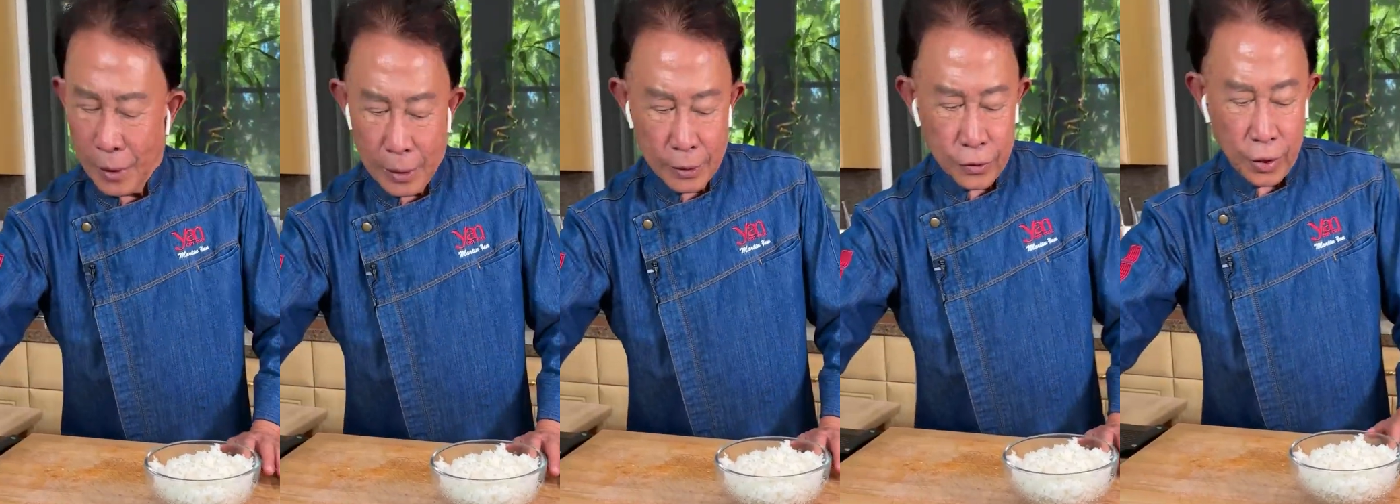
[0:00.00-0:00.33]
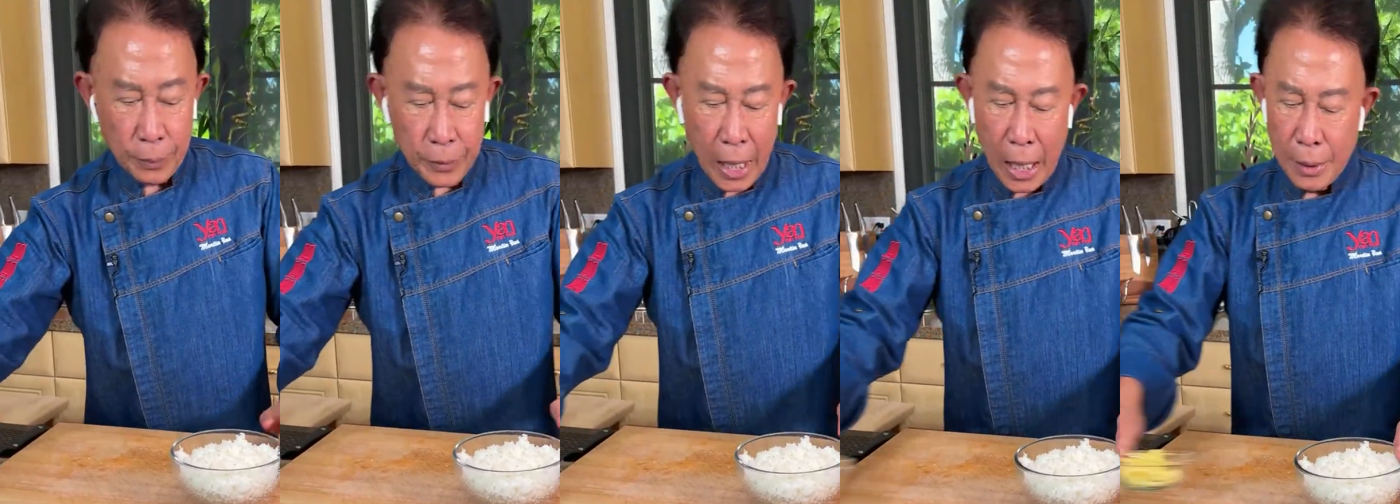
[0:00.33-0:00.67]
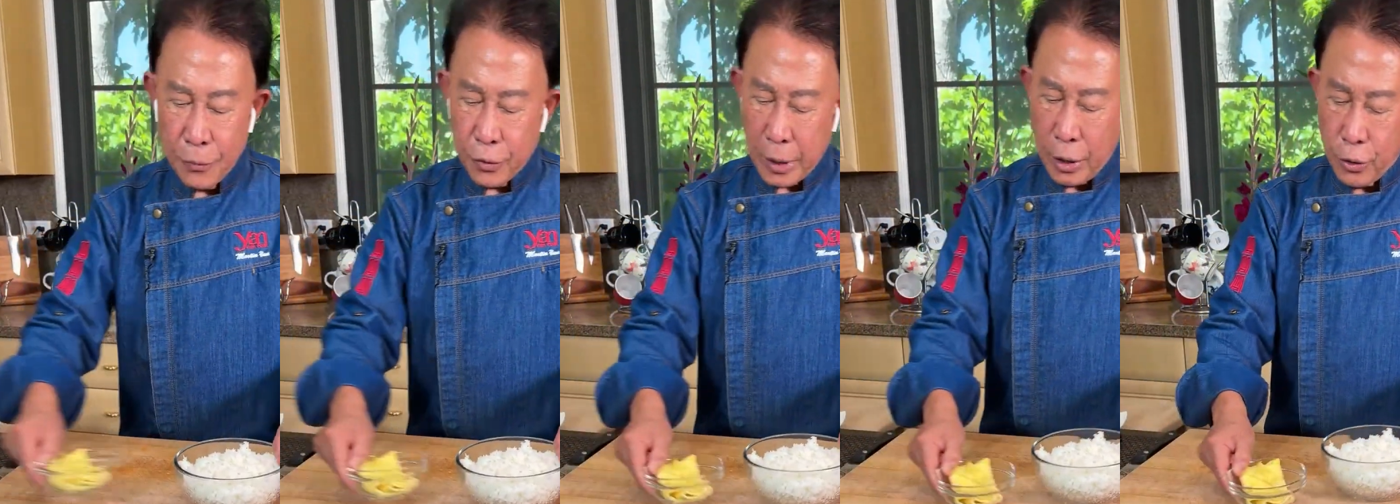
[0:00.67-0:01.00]

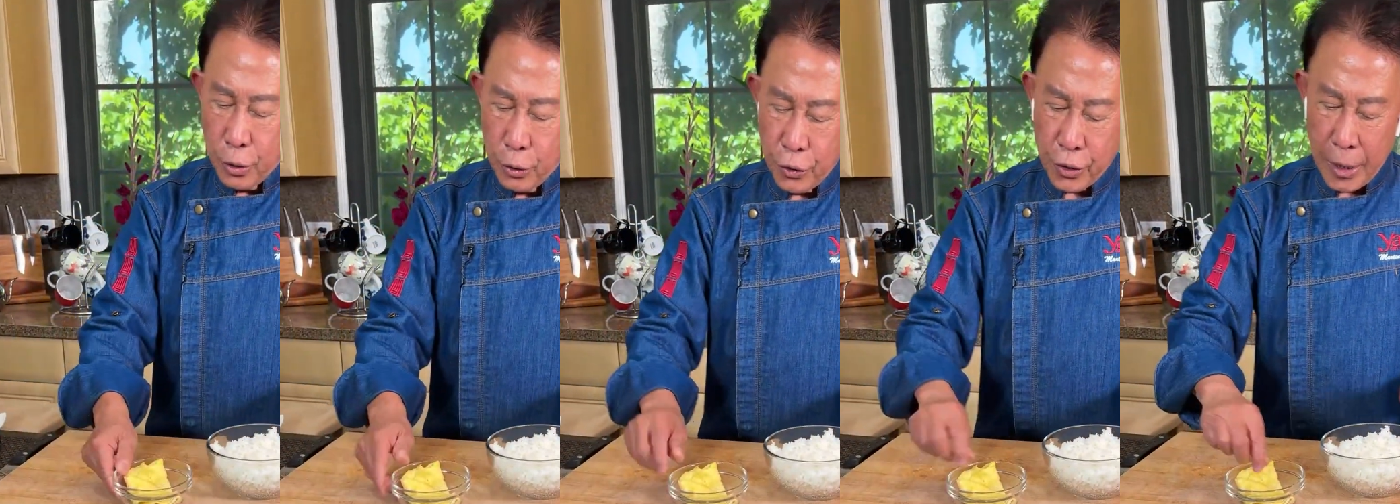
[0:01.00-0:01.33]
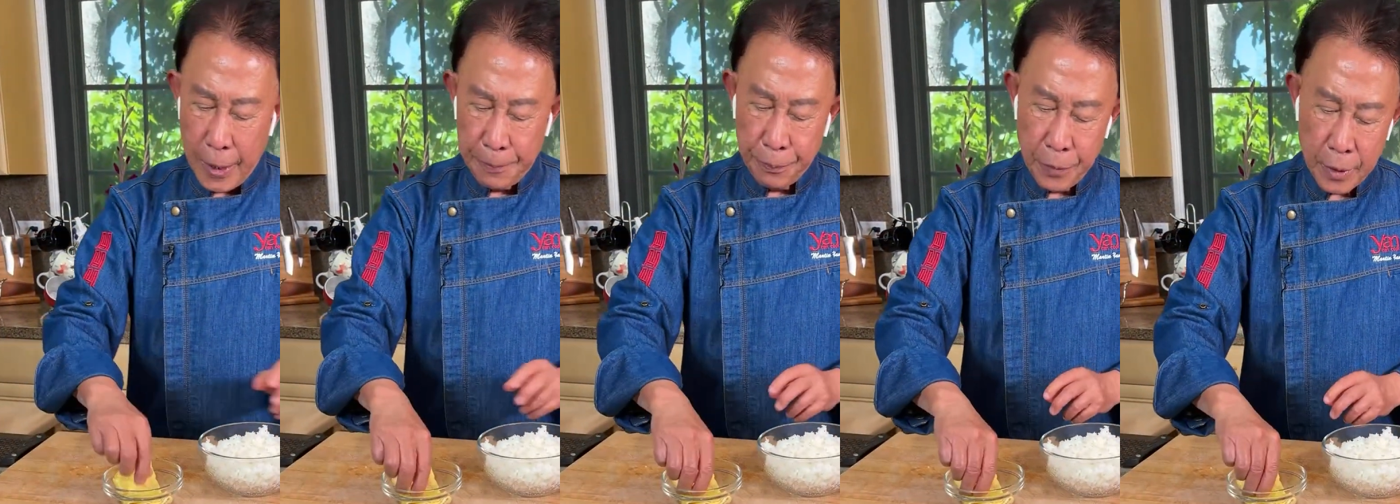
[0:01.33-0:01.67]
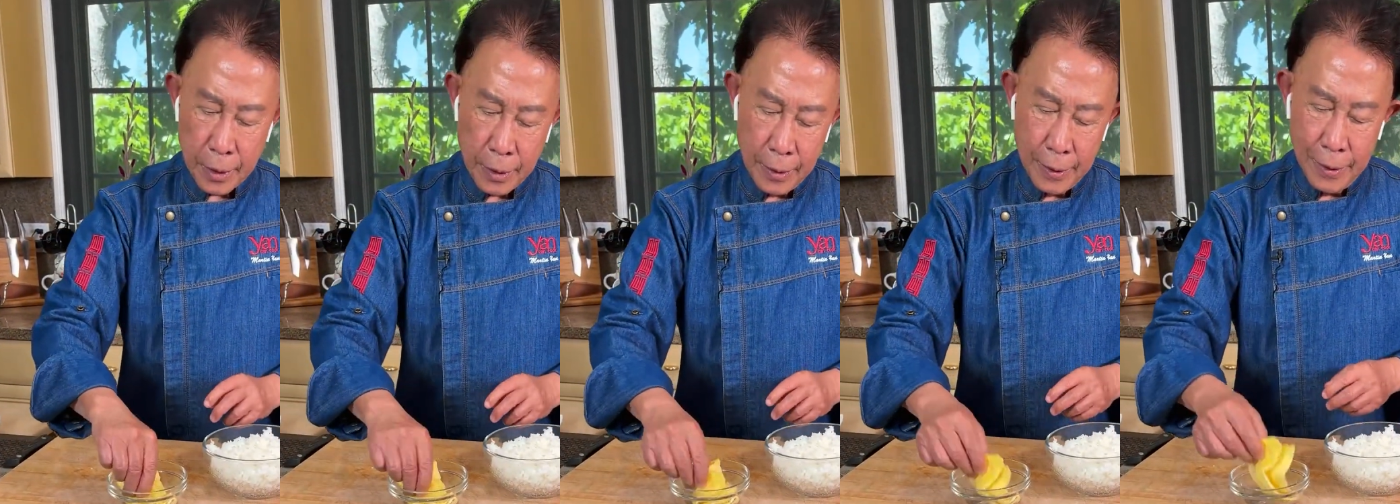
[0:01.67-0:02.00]
Sometimes they use
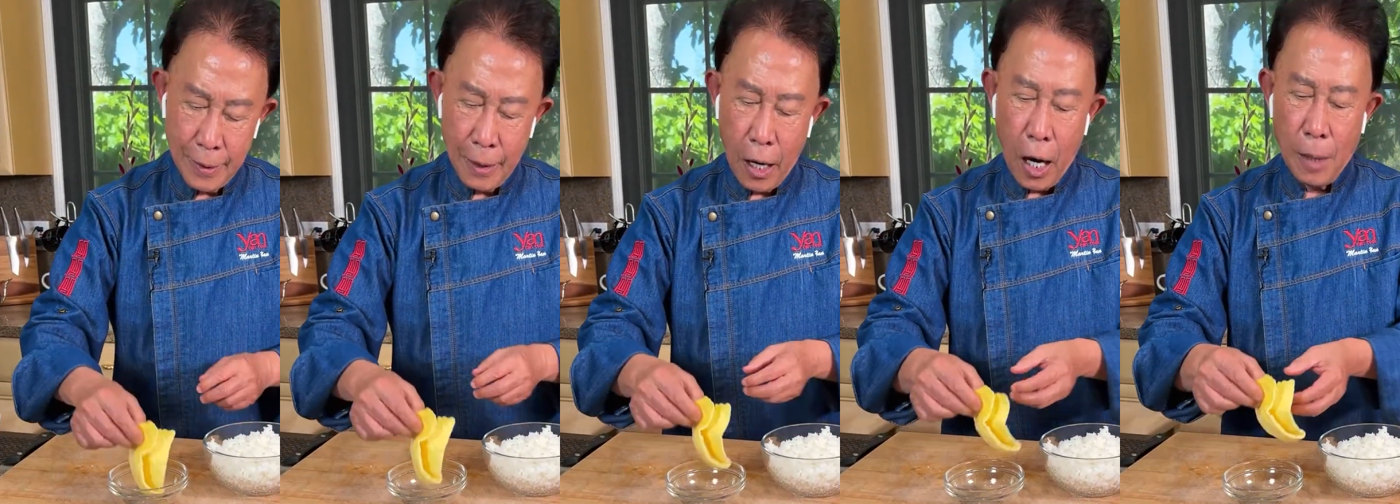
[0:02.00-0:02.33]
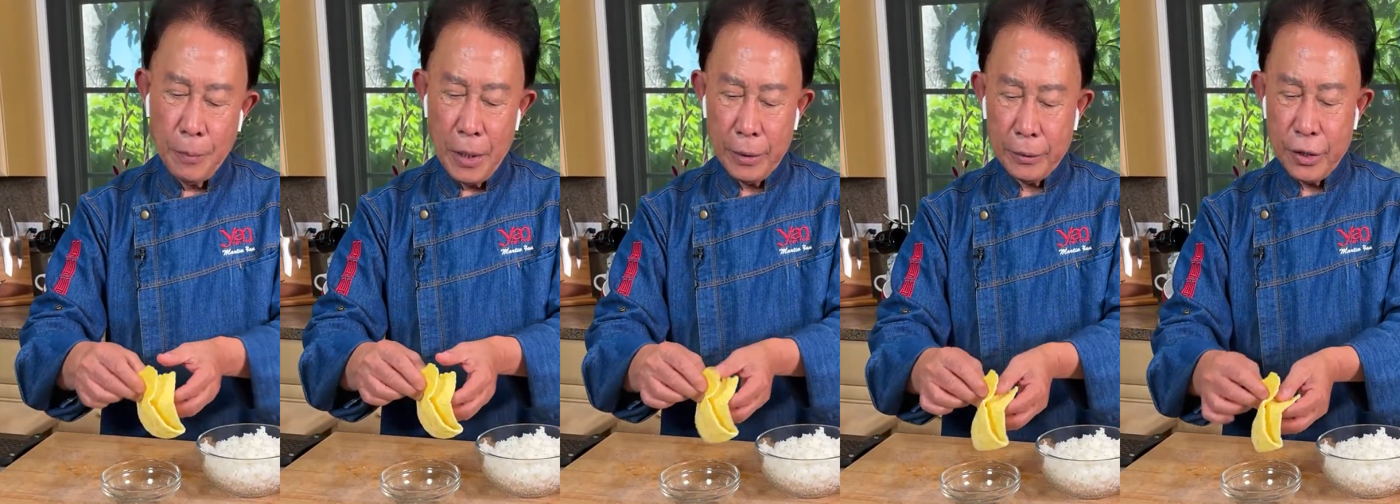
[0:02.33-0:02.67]
omelette.